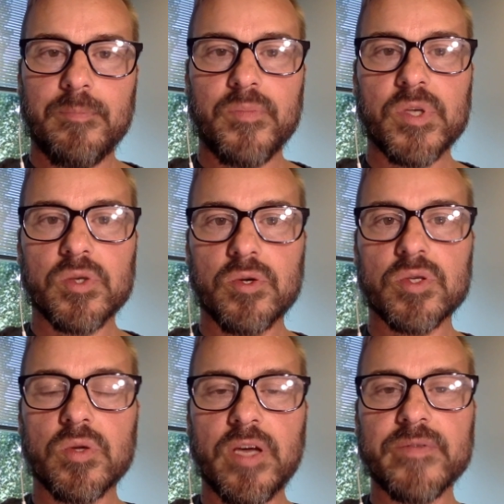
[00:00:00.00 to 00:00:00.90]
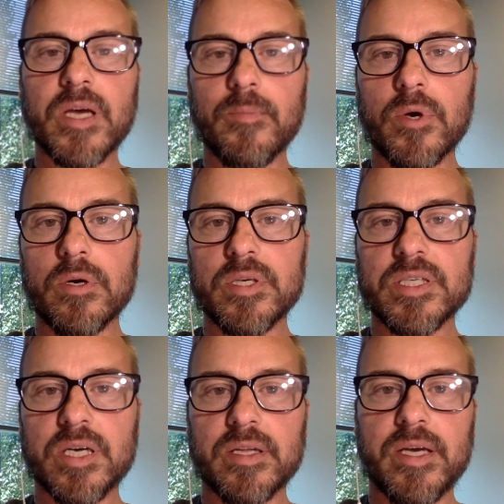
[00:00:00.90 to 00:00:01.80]
So they've temporarily
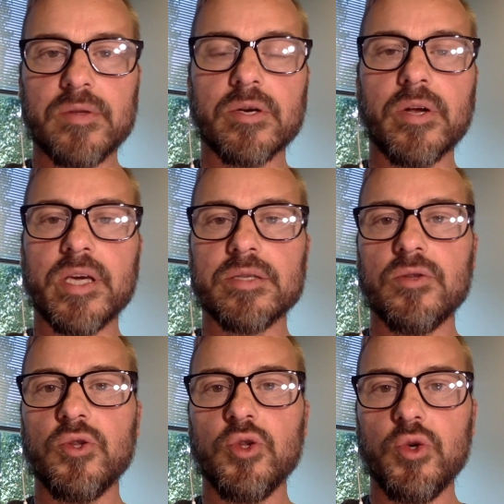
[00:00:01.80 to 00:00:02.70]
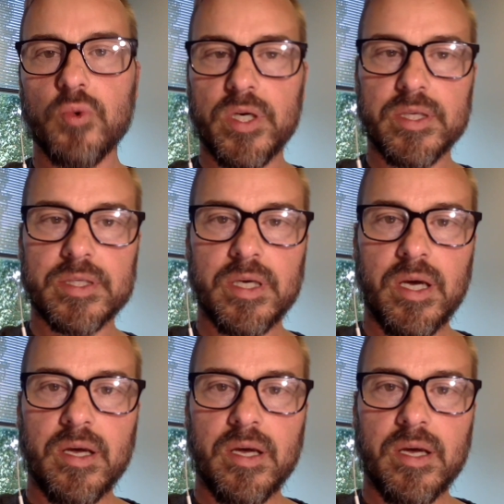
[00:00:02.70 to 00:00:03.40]
shut down the creation of new ones.